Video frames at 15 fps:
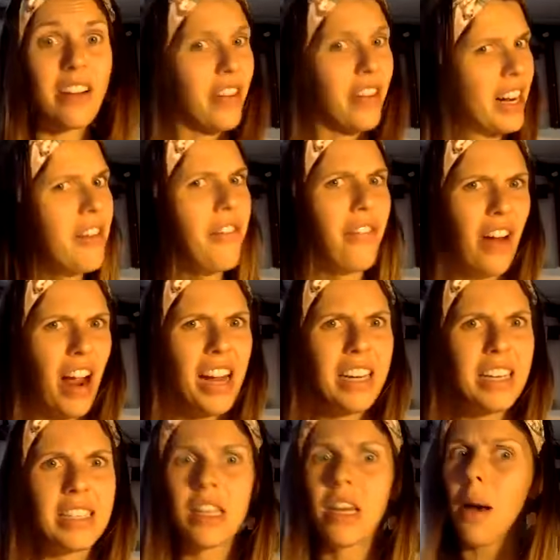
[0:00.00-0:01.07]
very
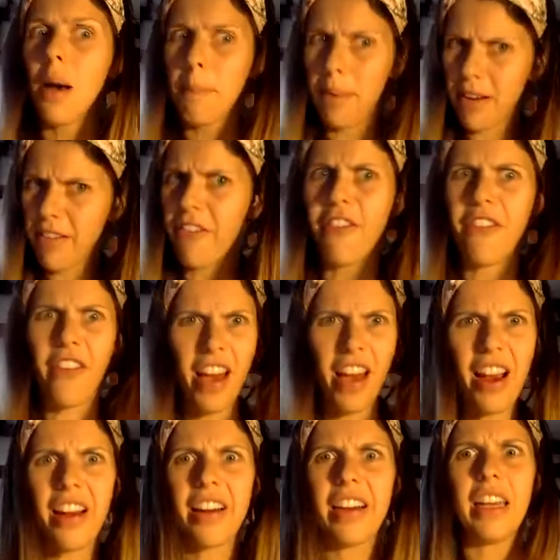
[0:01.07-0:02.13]
frightened, but
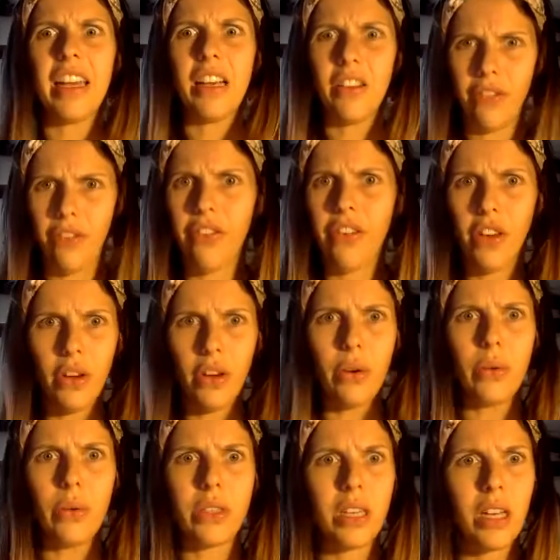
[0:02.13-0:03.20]
very
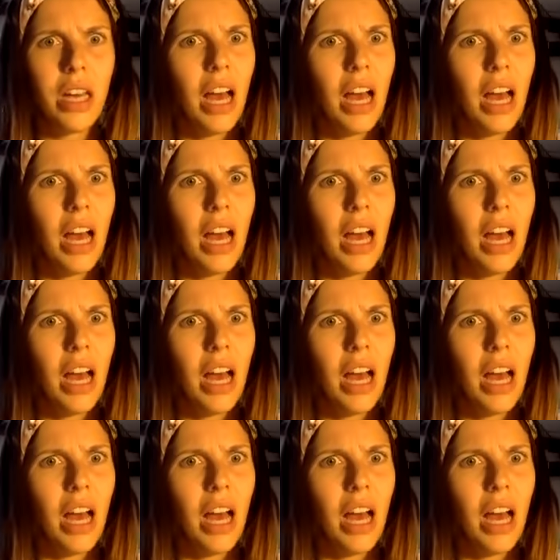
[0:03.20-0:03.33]
confused.